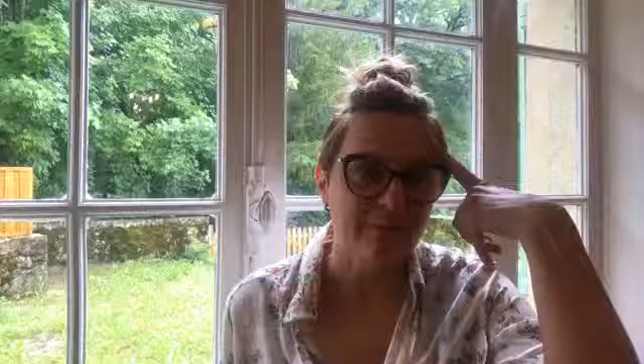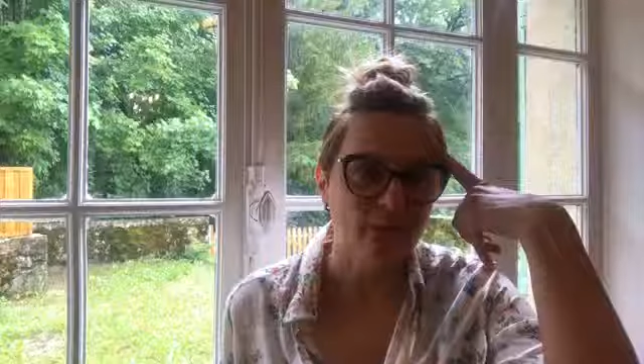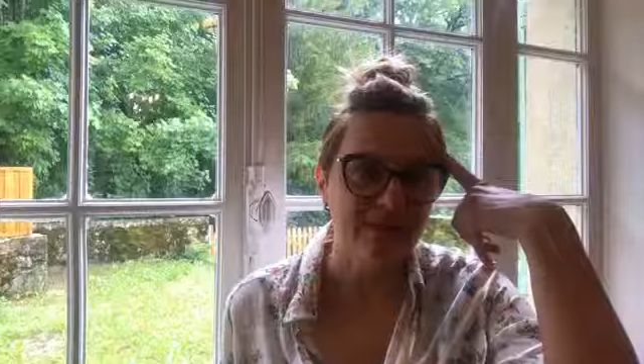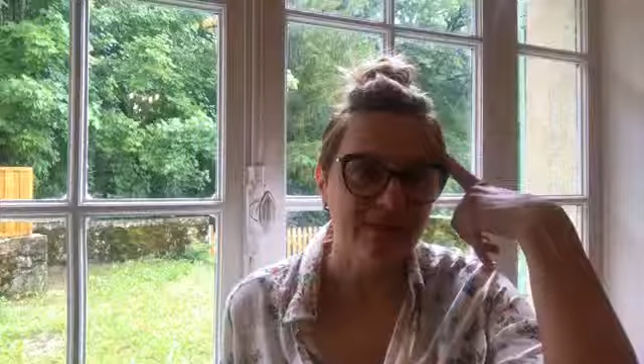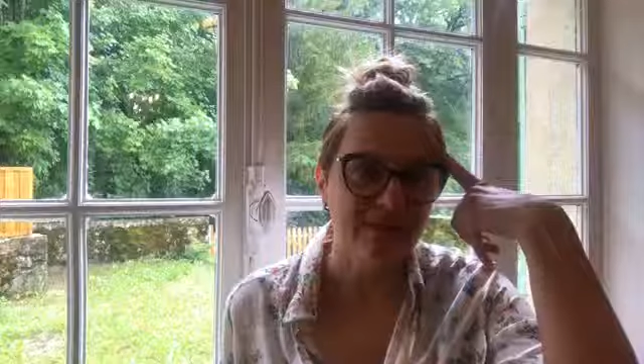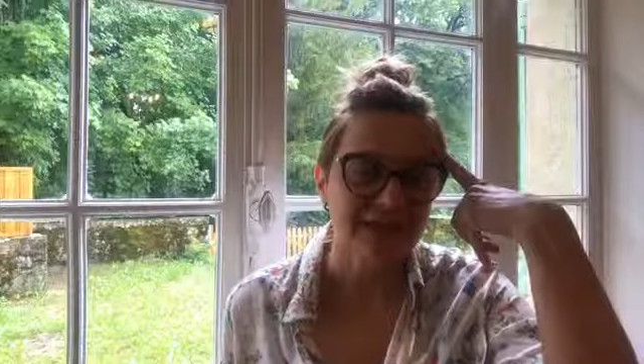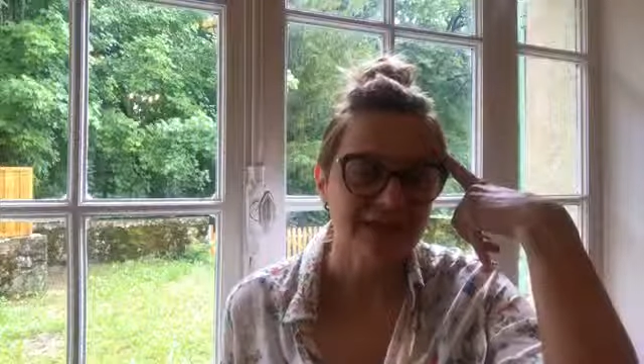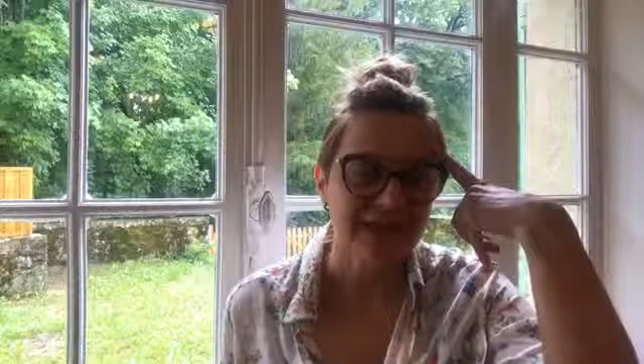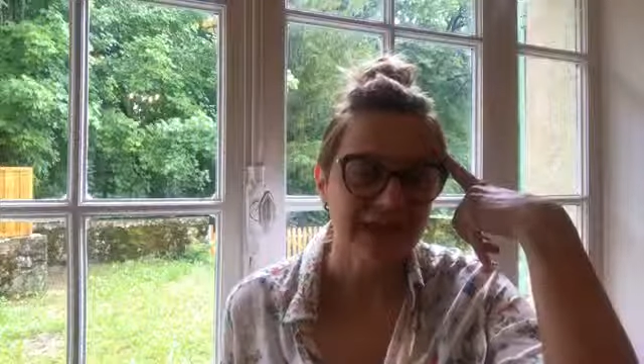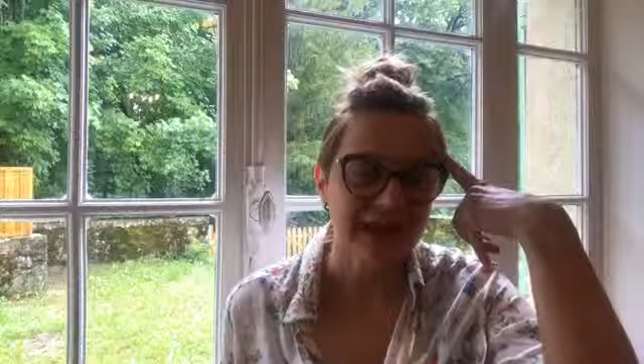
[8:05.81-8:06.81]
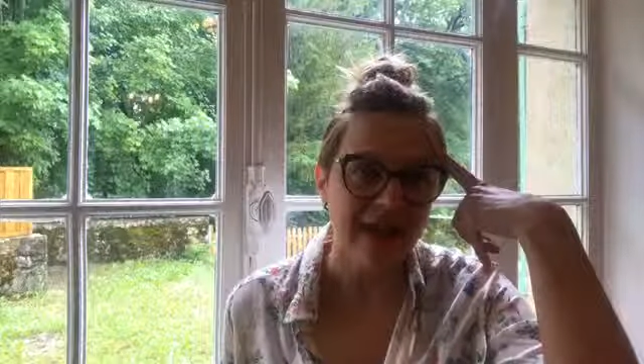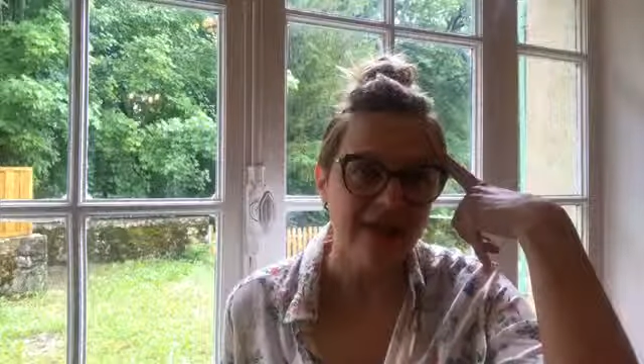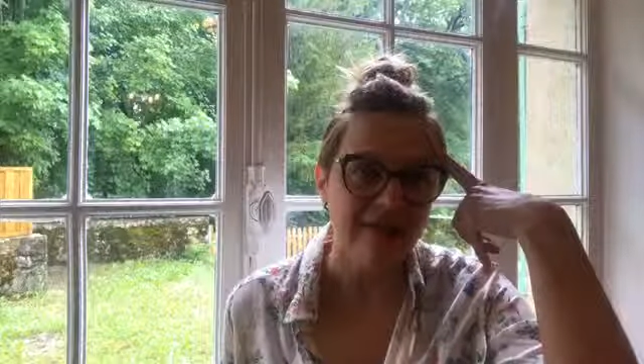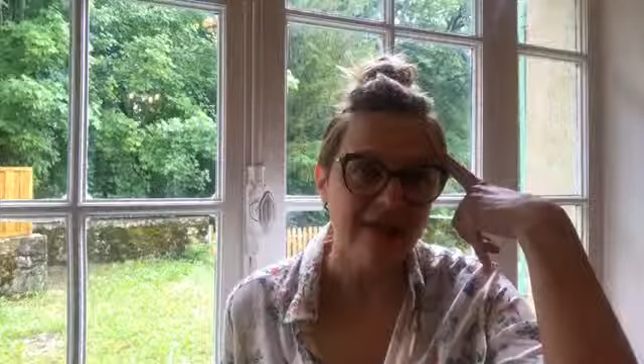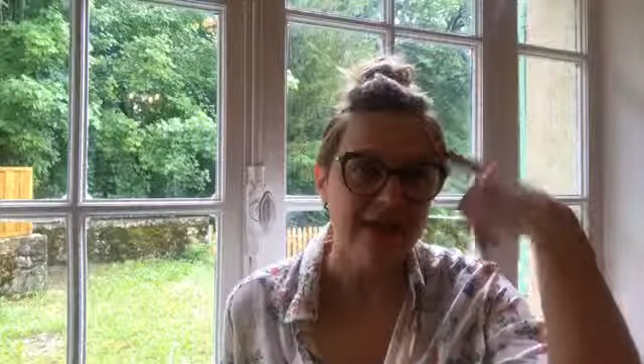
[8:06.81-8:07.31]
posting this
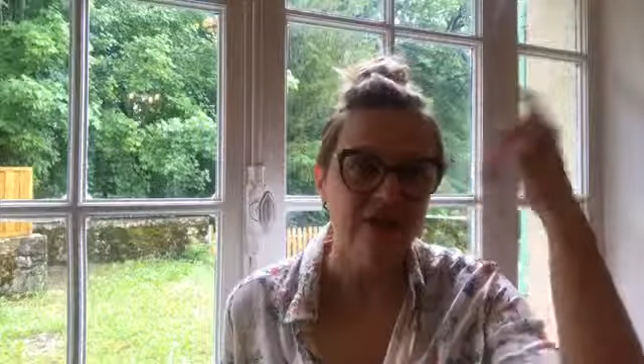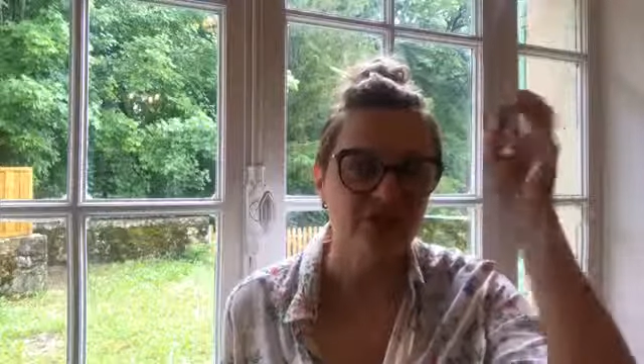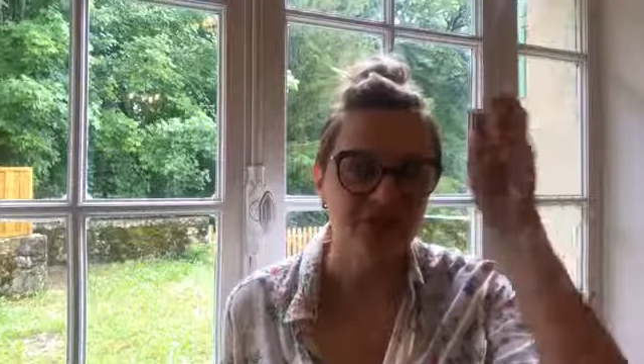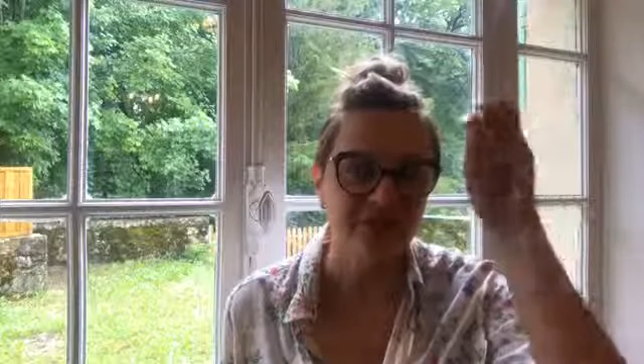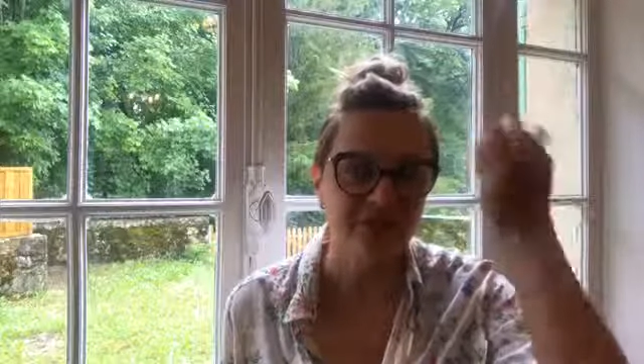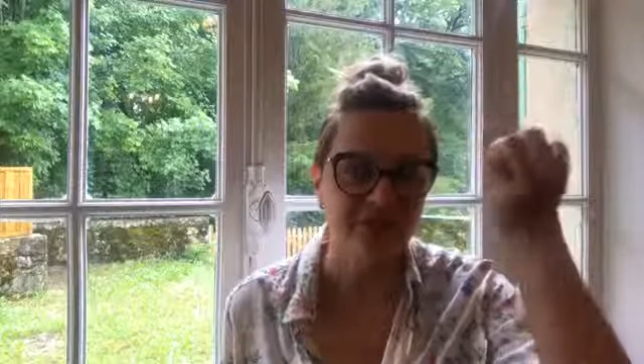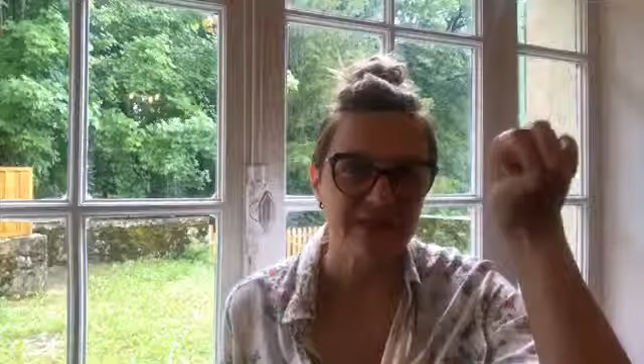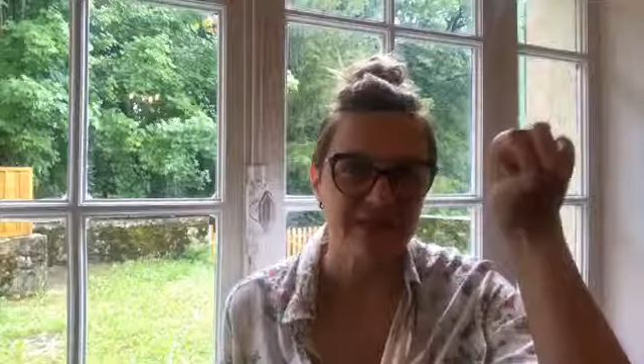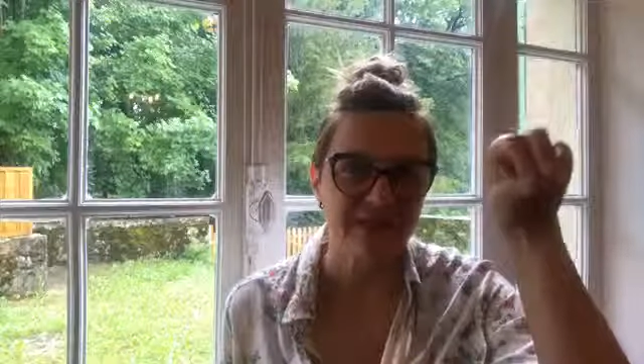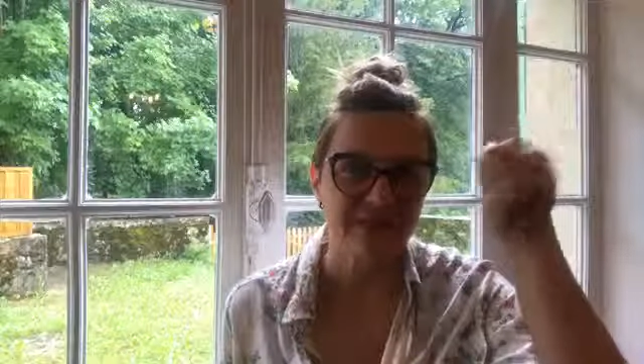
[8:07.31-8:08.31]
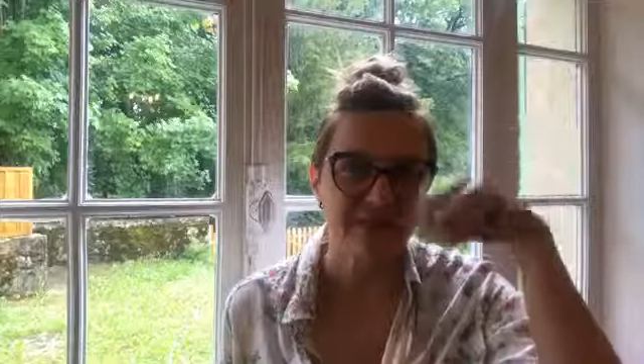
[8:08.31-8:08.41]
live in the event